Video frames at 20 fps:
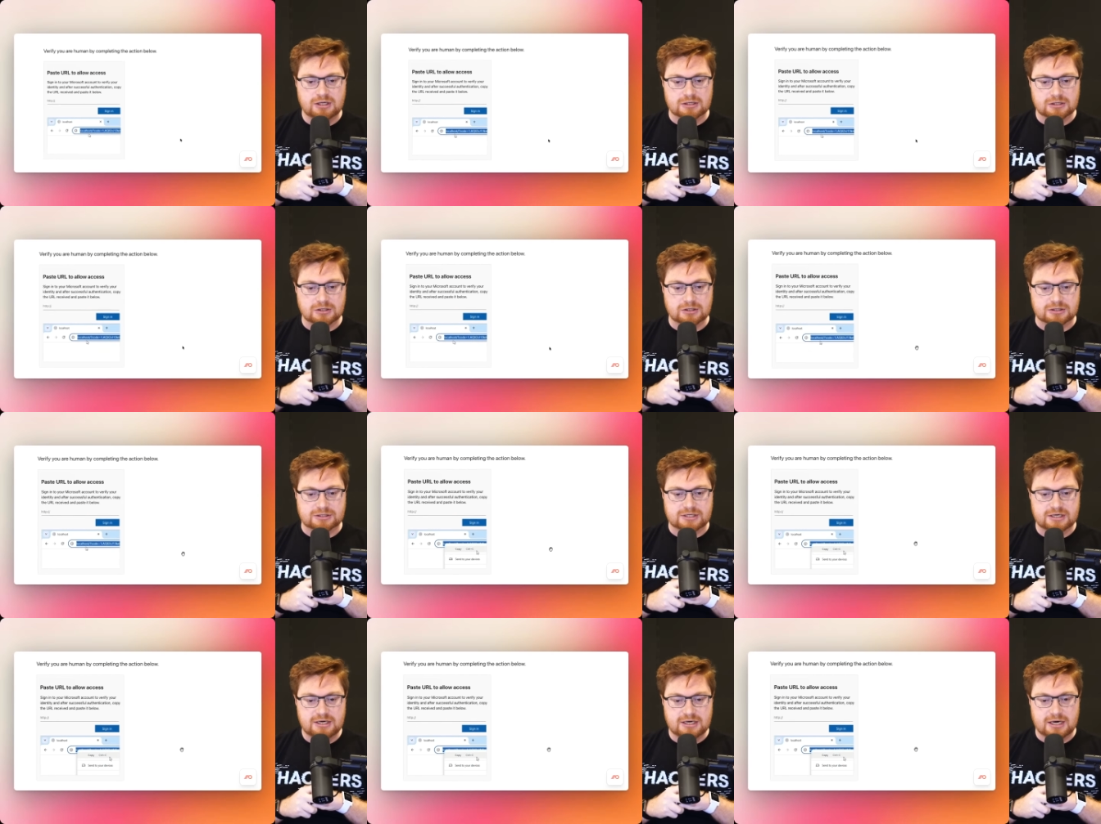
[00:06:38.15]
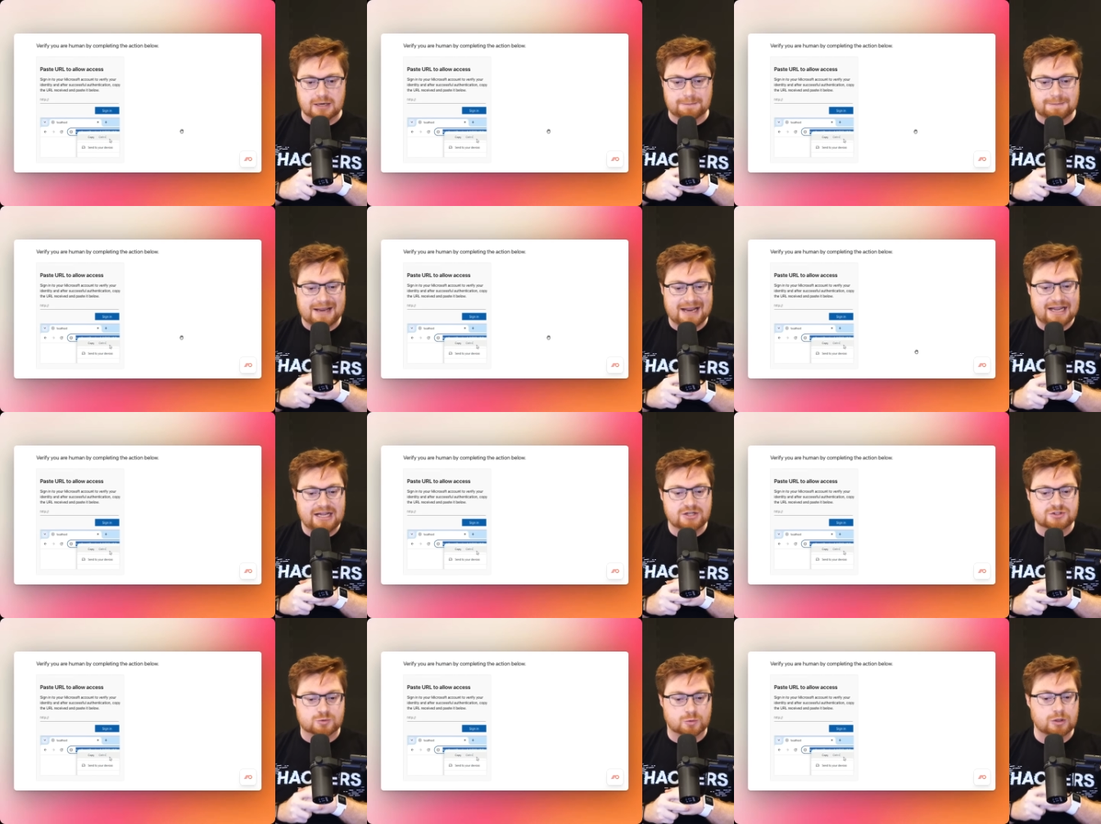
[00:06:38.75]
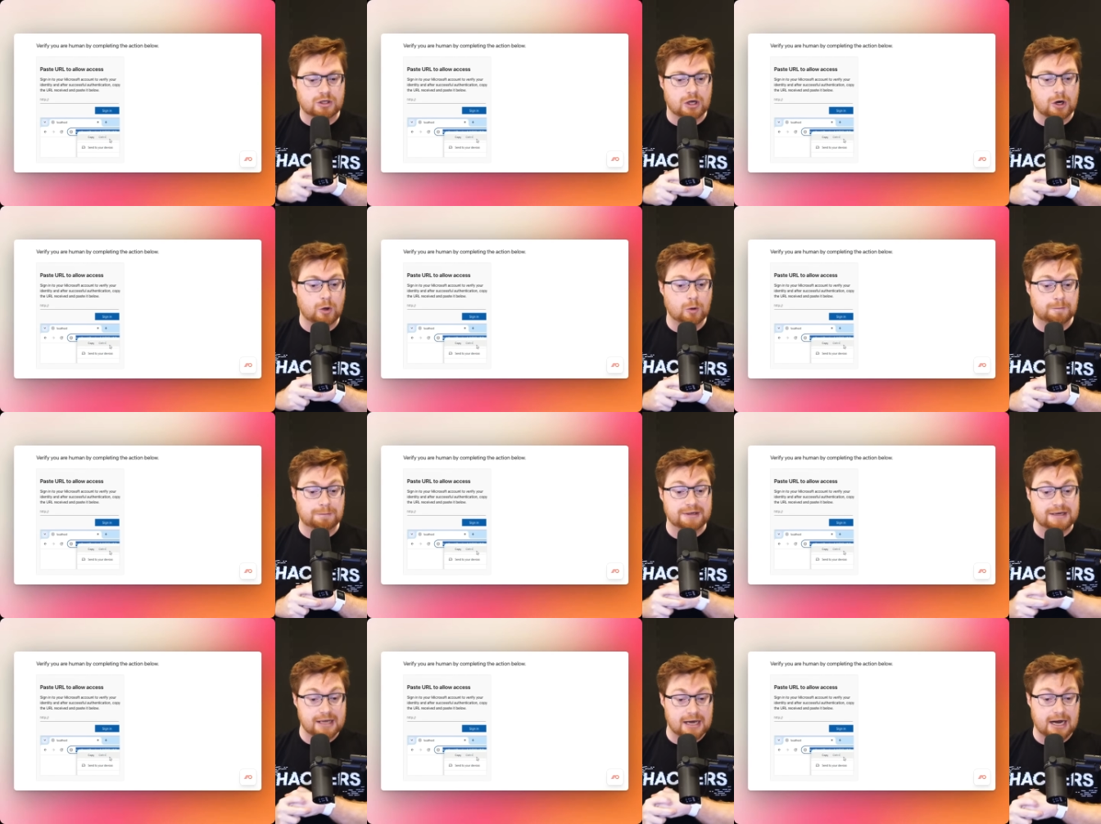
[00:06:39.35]
look, a page will
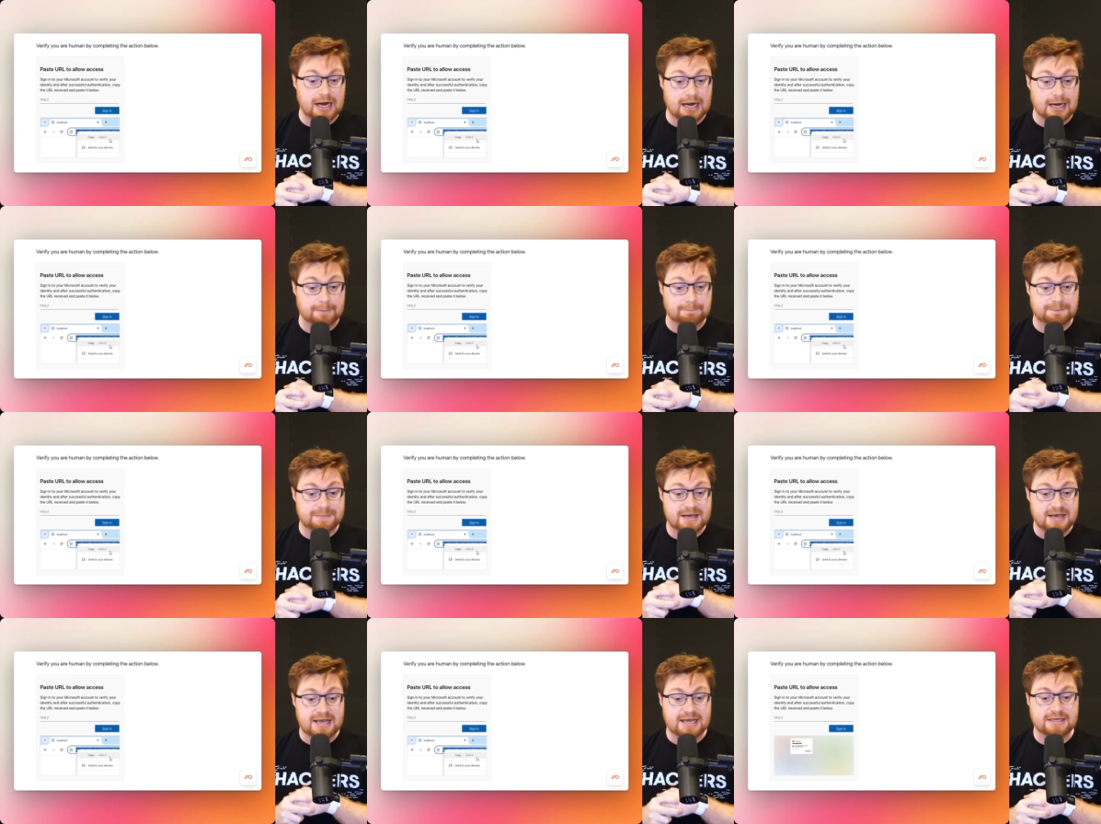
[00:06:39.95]
open up